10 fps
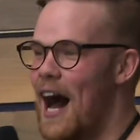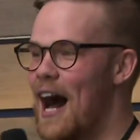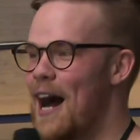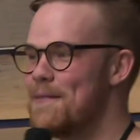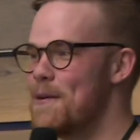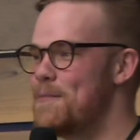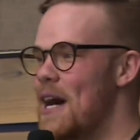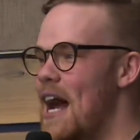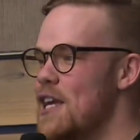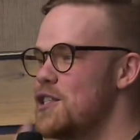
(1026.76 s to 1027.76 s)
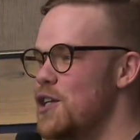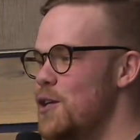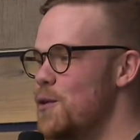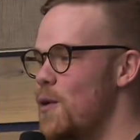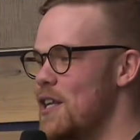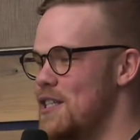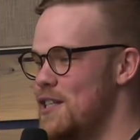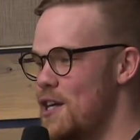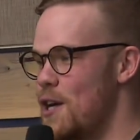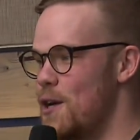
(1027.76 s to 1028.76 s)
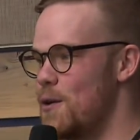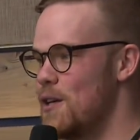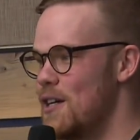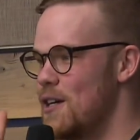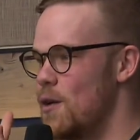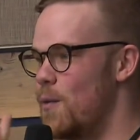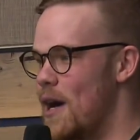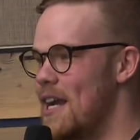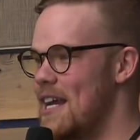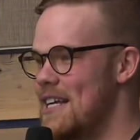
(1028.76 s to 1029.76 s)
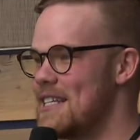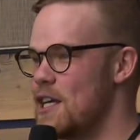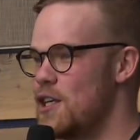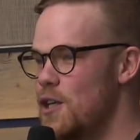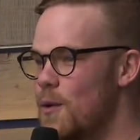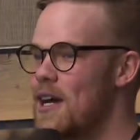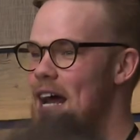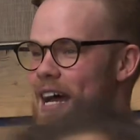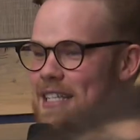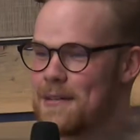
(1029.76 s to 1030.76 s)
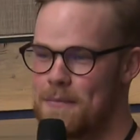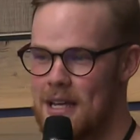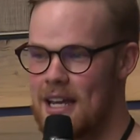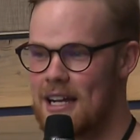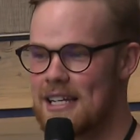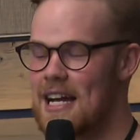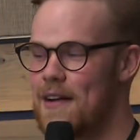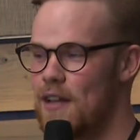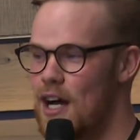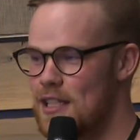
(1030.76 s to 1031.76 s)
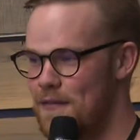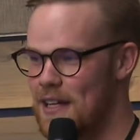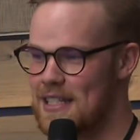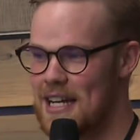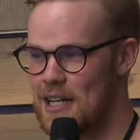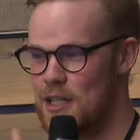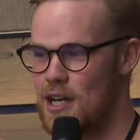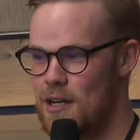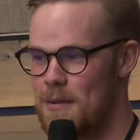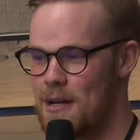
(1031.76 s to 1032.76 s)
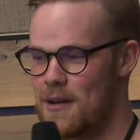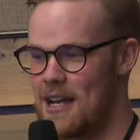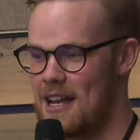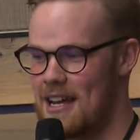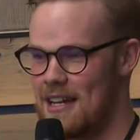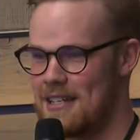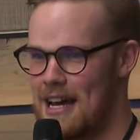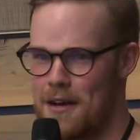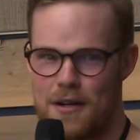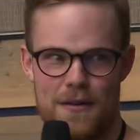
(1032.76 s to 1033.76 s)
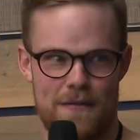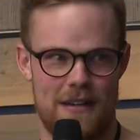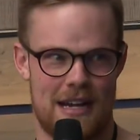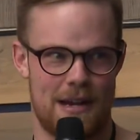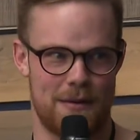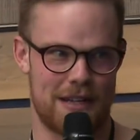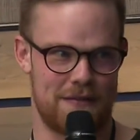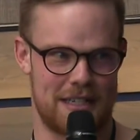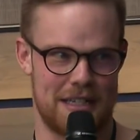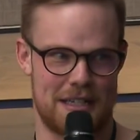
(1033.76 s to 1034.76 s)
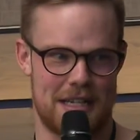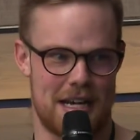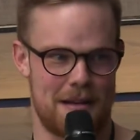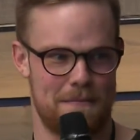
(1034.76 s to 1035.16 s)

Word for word: um, but I do want to know what it is that you want to ask me because I have lots of things that I could talk about, and I don't know how we can facilitate that.